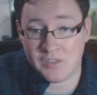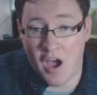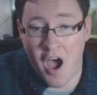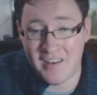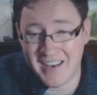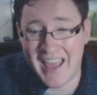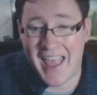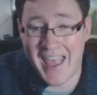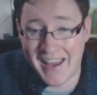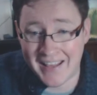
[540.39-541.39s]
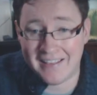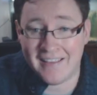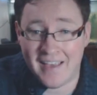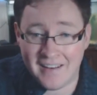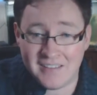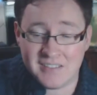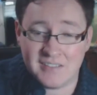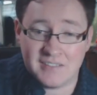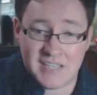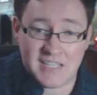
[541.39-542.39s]
was unerring in
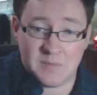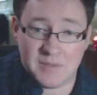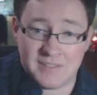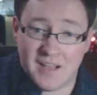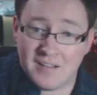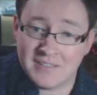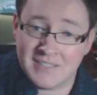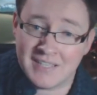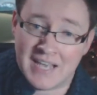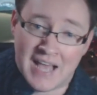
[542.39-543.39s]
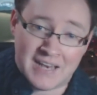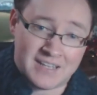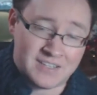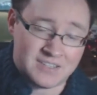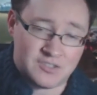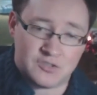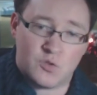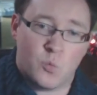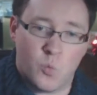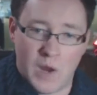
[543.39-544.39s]
its sentimentality, and
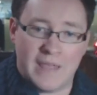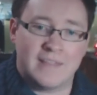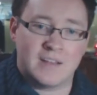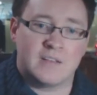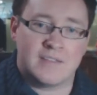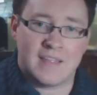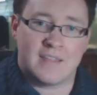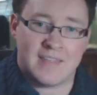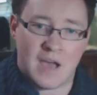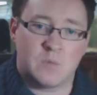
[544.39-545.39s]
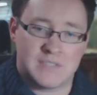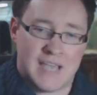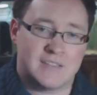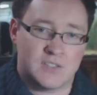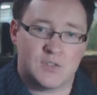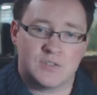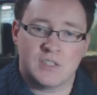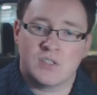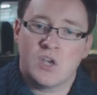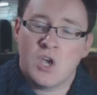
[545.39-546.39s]
just the way that was
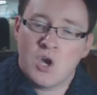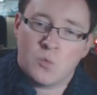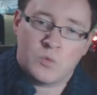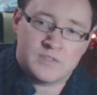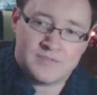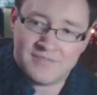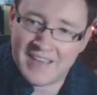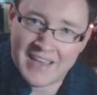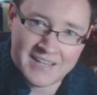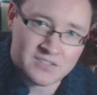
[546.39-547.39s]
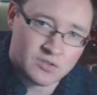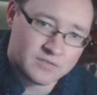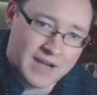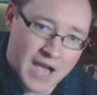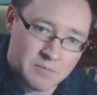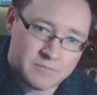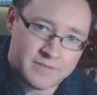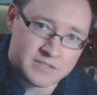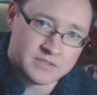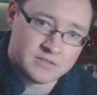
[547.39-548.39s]
executed was very sort of
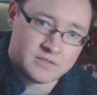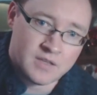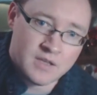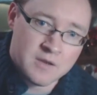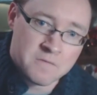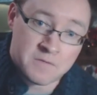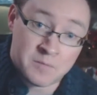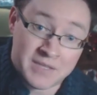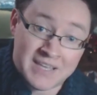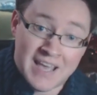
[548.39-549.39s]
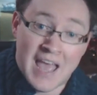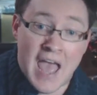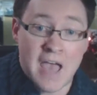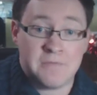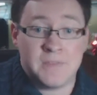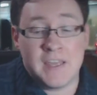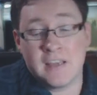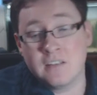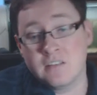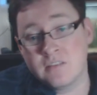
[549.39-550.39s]
ham-fisted for me. If they
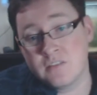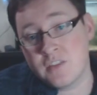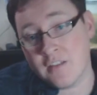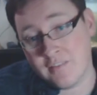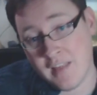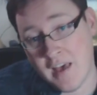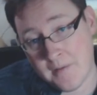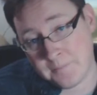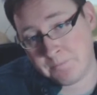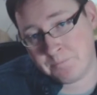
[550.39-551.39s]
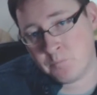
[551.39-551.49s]
had done that